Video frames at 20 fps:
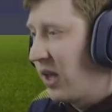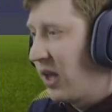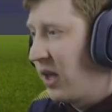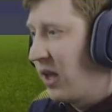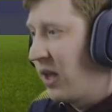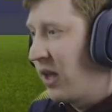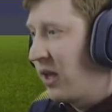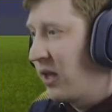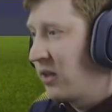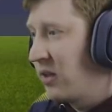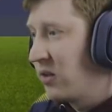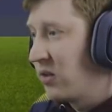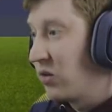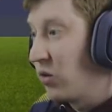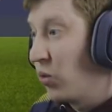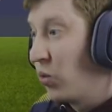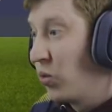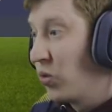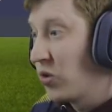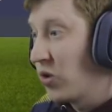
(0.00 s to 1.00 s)
and
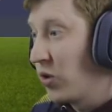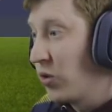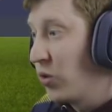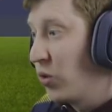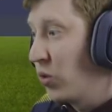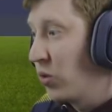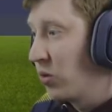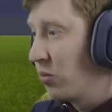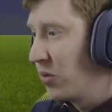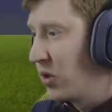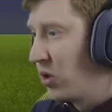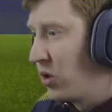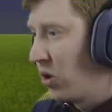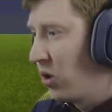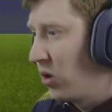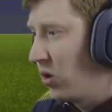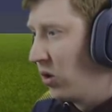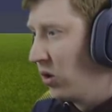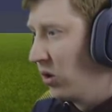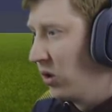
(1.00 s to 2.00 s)
also Gordon
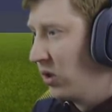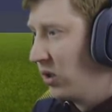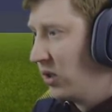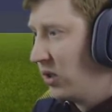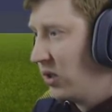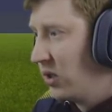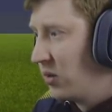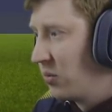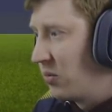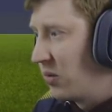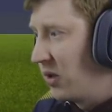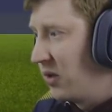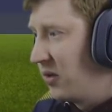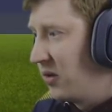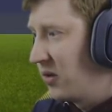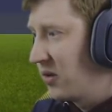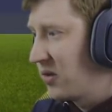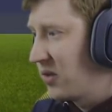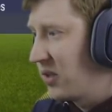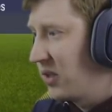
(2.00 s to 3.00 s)
McCall. By the
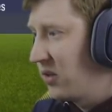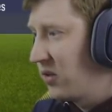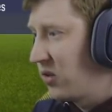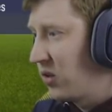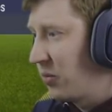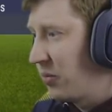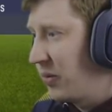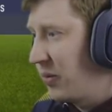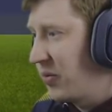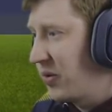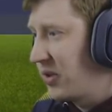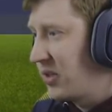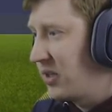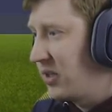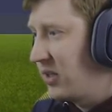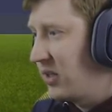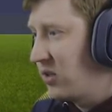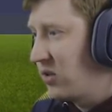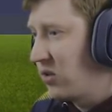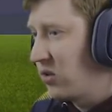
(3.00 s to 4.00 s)
looks things, could be pretty
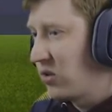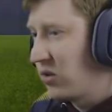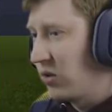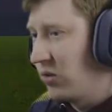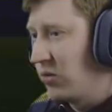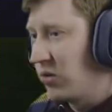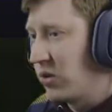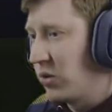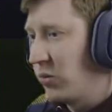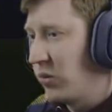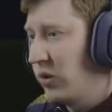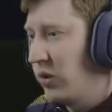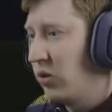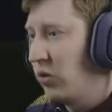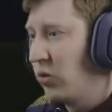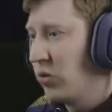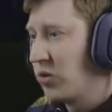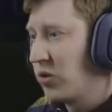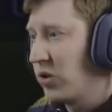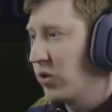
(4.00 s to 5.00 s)
decent too. So we'll
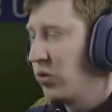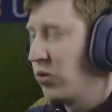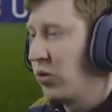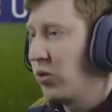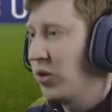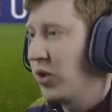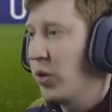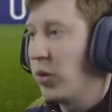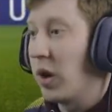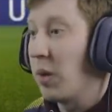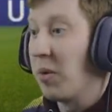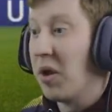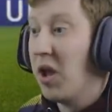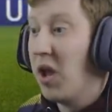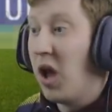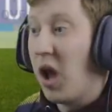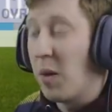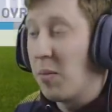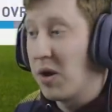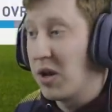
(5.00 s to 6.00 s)
also call you up.
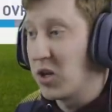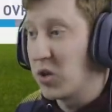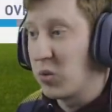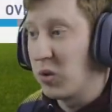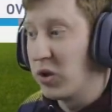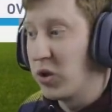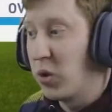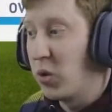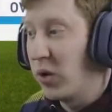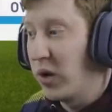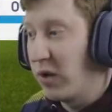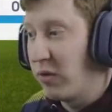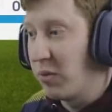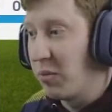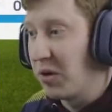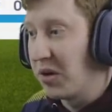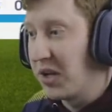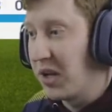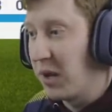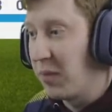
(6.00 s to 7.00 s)
I might as well call
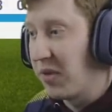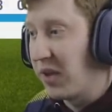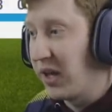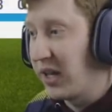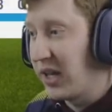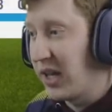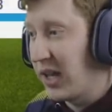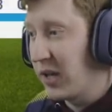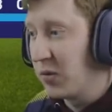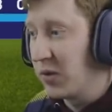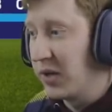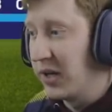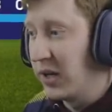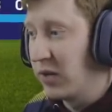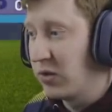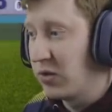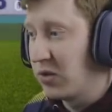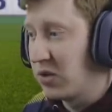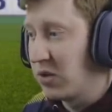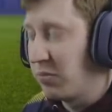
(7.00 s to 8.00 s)
everybody up that I can right now,
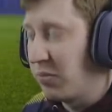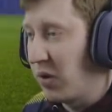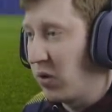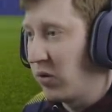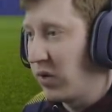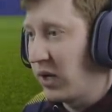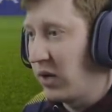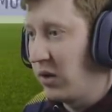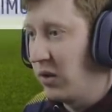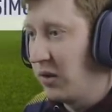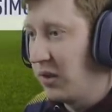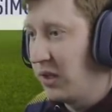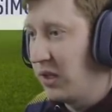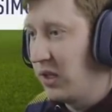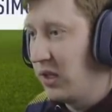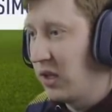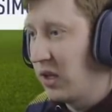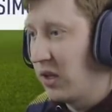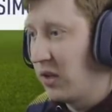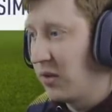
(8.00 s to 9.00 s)
just to bulk out
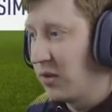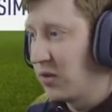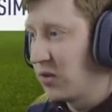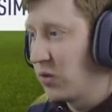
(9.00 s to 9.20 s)
the uh, the